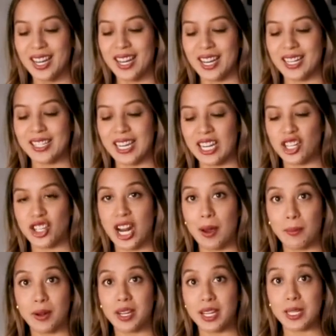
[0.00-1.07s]
it's a
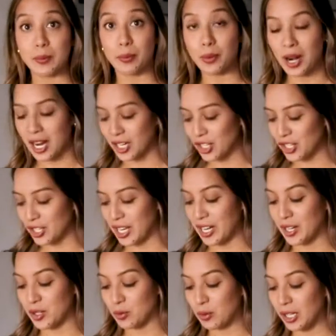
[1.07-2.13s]
Japanese brush that
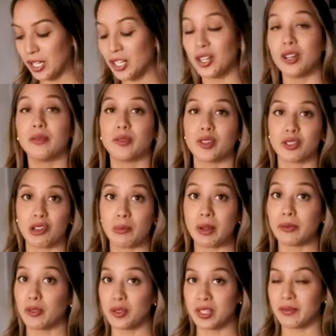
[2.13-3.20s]
is really good for scrubbing
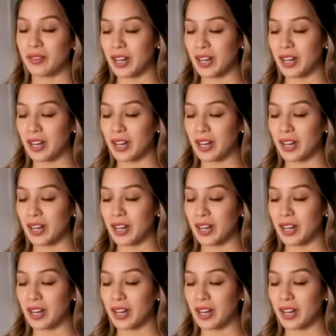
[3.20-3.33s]
fruits and